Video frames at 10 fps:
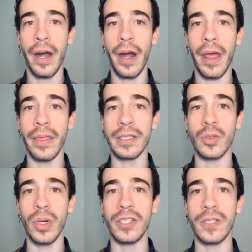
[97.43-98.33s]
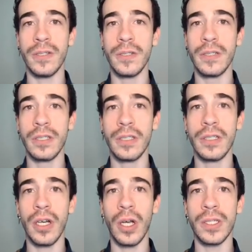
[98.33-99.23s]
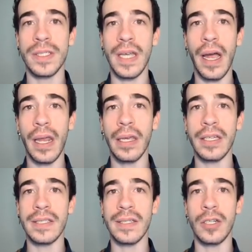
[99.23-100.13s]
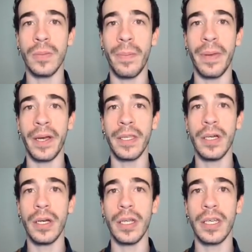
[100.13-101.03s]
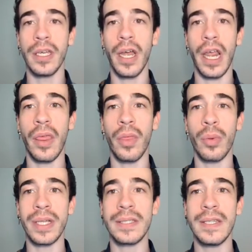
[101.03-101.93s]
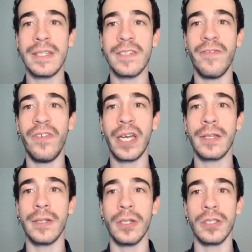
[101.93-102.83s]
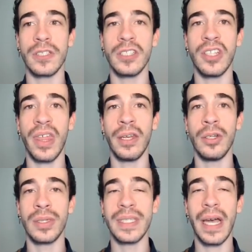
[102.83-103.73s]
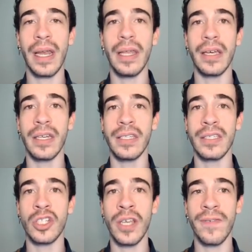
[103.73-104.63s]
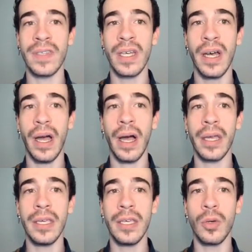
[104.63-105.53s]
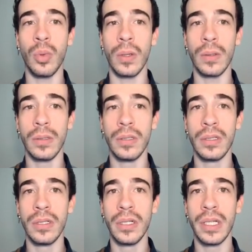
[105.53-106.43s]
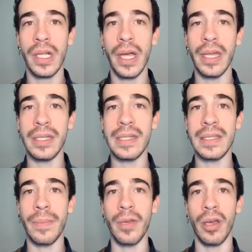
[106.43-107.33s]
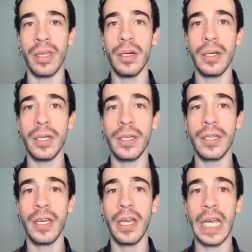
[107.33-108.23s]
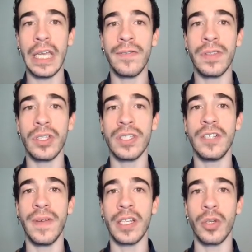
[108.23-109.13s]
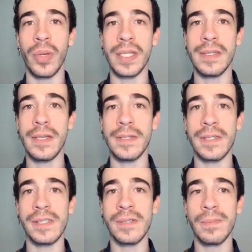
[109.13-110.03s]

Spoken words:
In this question, a tiling is said to be periodic if there exists a vector such that the tiling and its shift are equal, and it is aperiodic if no such vector exists.